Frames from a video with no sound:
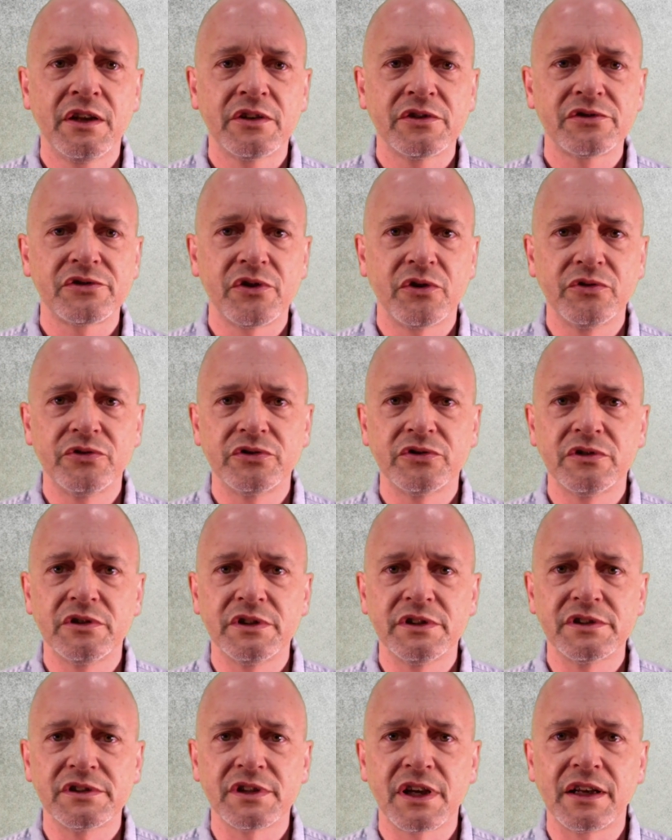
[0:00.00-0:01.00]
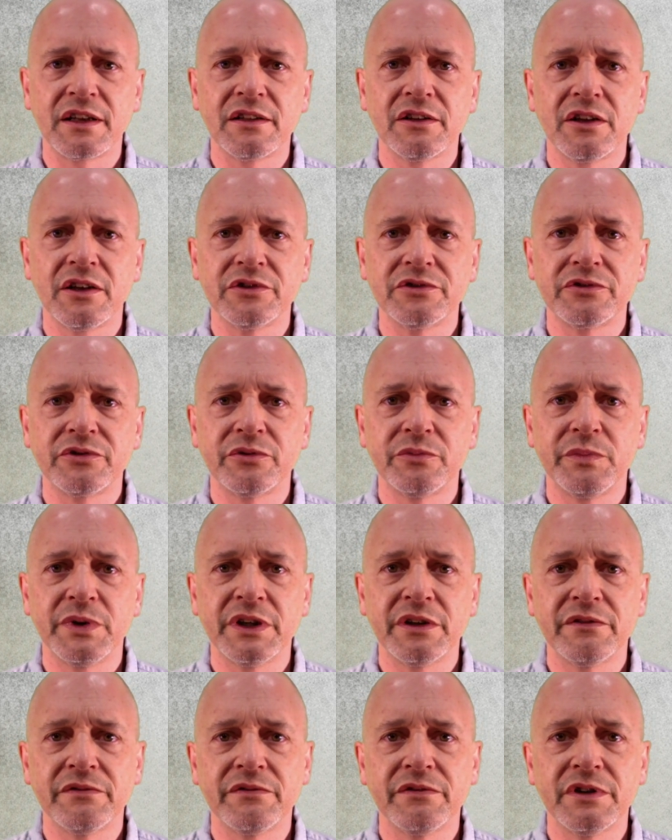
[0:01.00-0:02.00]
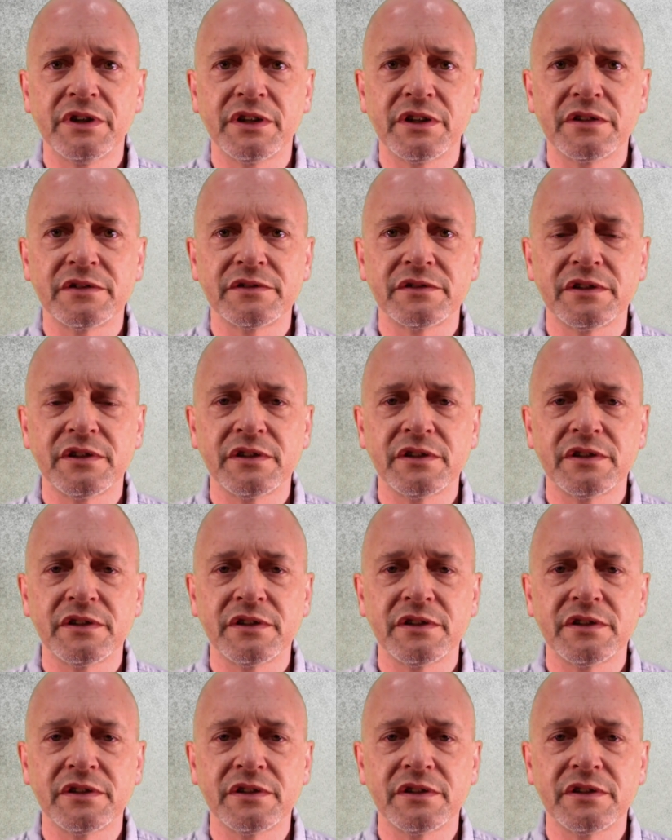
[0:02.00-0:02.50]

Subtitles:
social and psychological benefits.